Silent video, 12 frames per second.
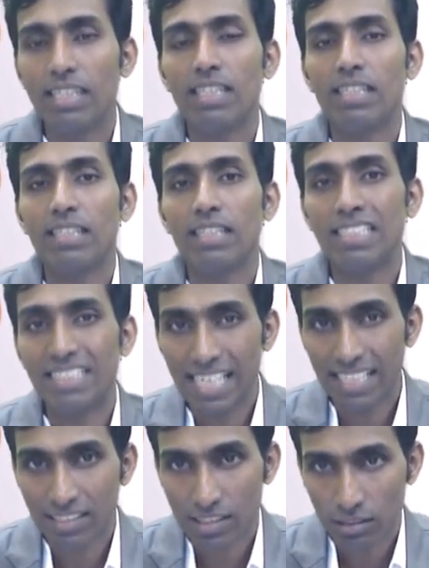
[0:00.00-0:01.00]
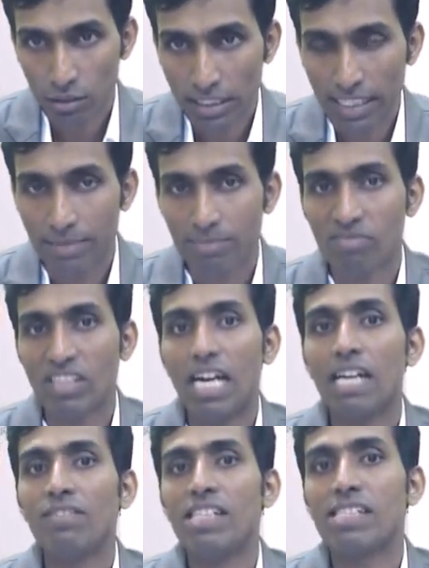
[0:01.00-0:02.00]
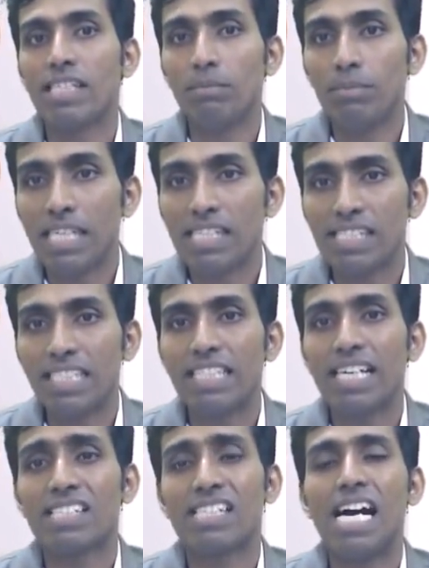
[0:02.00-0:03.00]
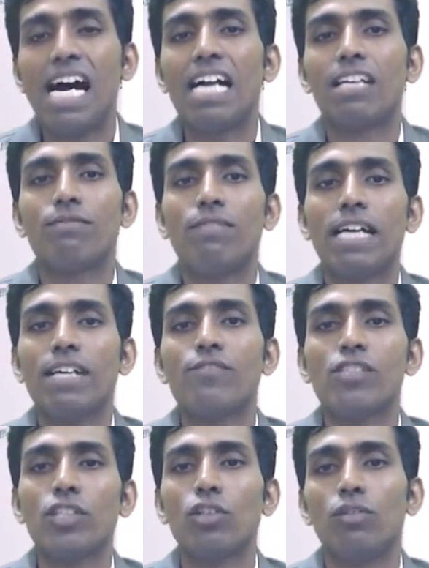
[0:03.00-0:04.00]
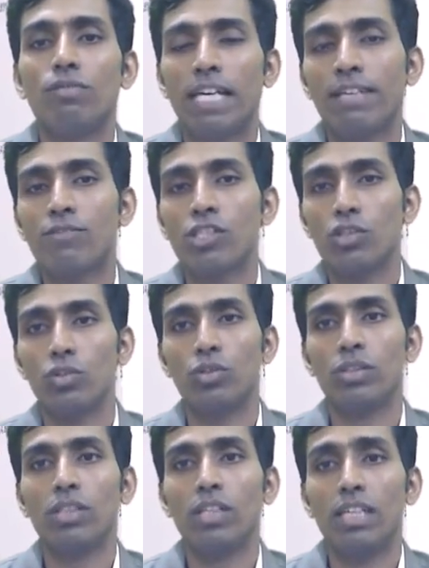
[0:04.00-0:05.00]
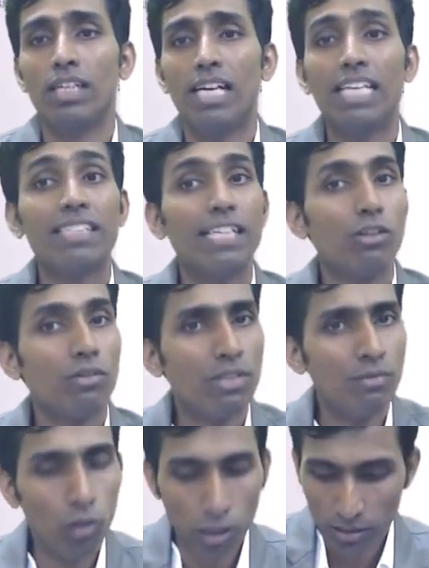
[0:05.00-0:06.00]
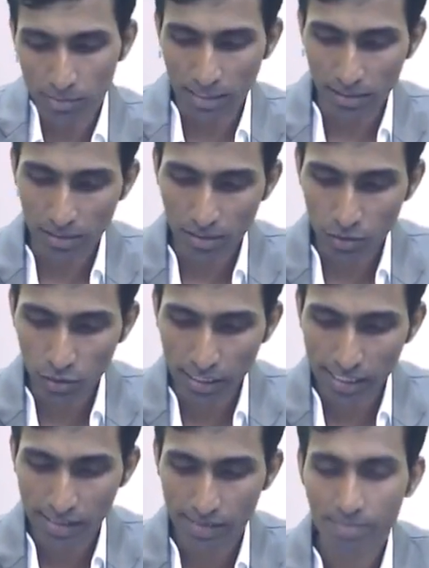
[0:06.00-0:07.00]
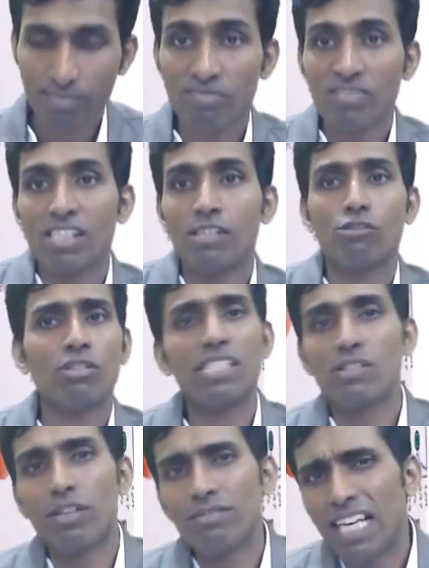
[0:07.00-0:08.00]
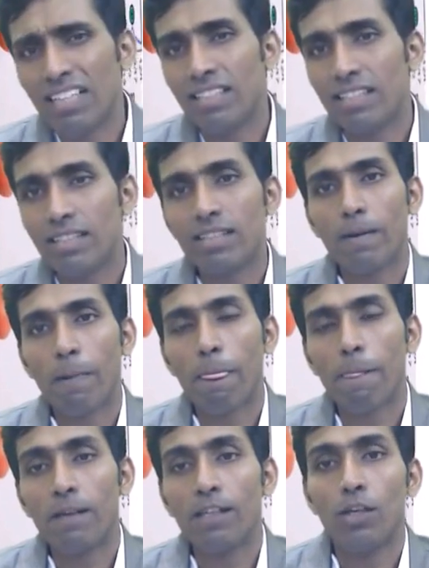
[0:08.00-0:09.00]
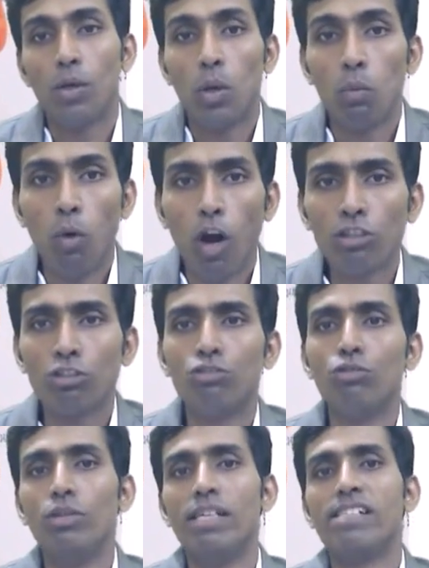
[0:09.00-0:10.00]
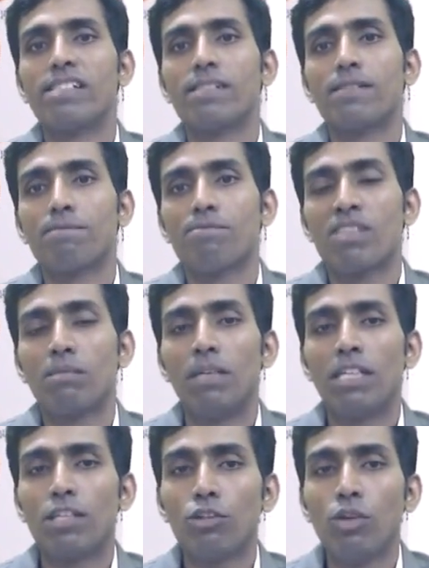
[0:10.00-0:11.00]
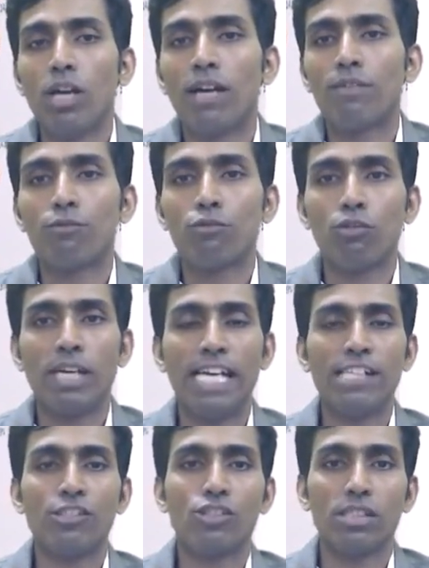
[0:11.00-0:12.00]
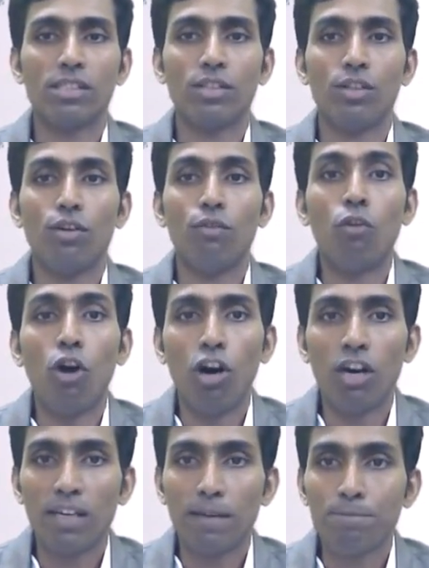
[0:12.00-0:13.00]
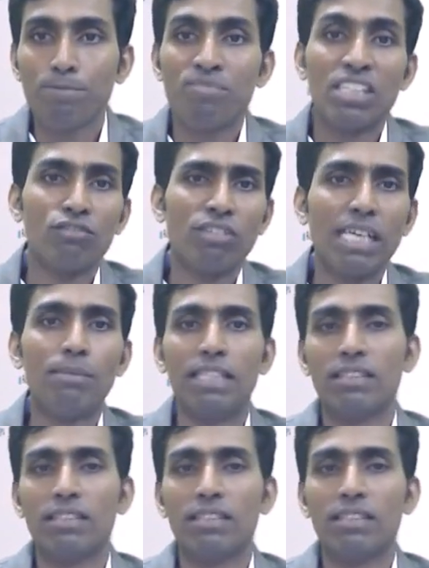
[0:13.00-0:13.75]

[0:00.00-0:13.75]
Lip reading: index. Okay, I will sell BSC index at 5050 at the end of the 4th month. Okay, so this you have done. What you do is, but you have to hedge for 3 months,